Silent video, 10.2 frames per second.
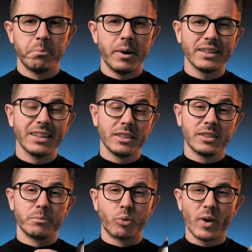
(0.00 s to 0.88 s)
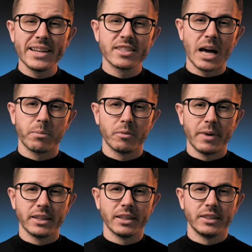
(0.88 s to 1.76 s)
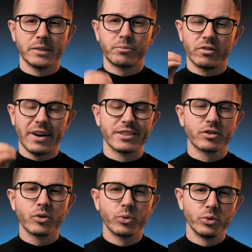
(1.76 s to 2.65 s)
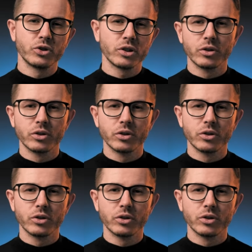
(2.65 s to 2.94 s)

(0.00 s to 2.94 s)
but it is a brain supplement that provides crucial